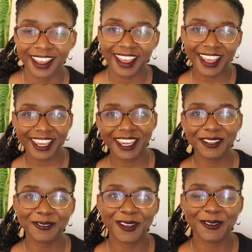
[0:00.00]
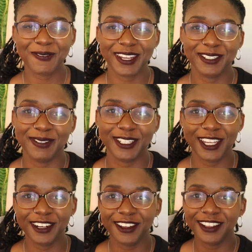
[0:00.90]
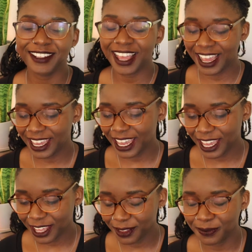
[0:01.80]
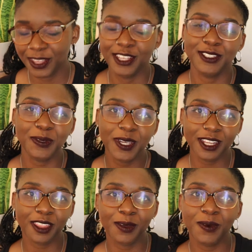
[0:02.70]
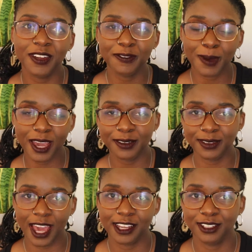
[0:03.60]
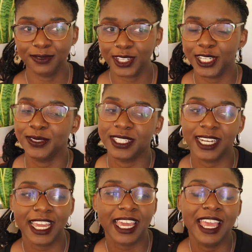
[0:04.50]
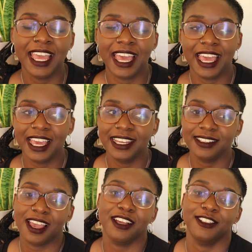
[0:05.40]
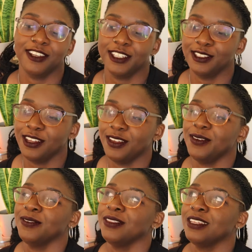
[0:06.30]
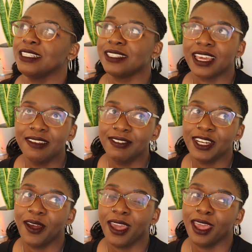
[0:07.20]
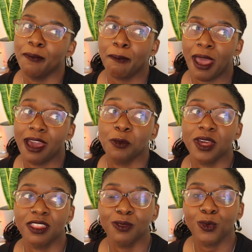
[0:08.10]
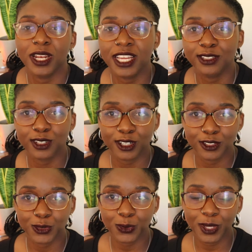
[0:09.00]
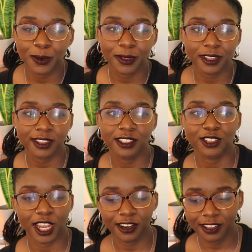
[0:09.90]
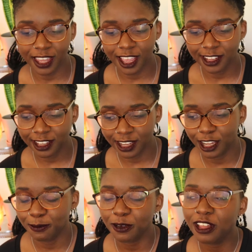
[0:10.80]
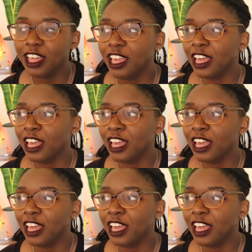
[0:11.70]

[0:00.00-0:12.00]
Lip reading: Hi and welcome back to my channel. I am doing another one of my reaction videos today, and as you guys know, the second video I came back with when I started doing this channel again in April